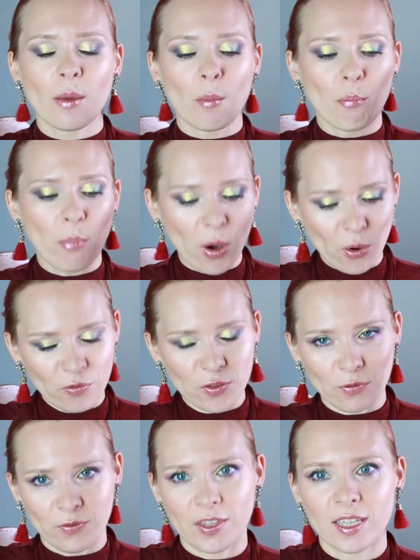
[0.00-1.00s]
Both
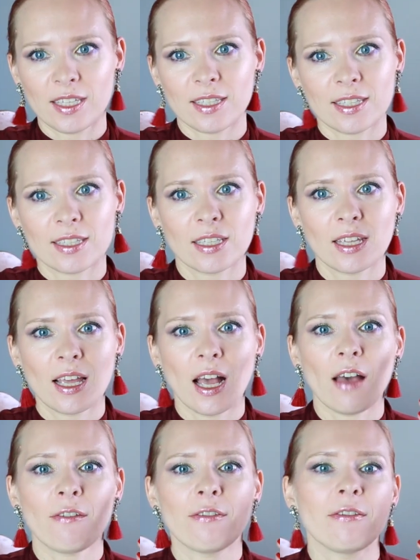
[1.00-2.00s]
of these
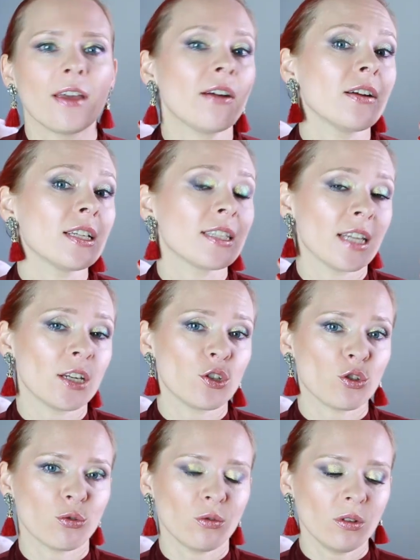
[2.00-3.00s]
are very
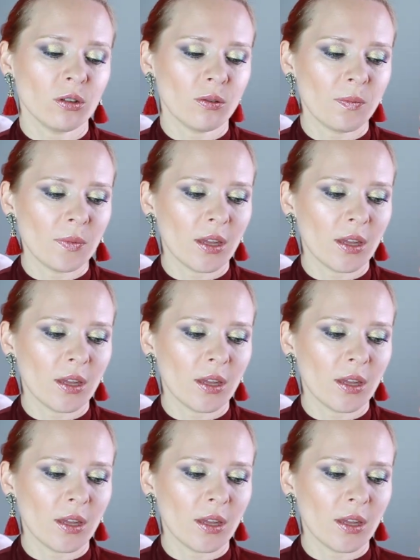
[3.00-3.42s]
sensual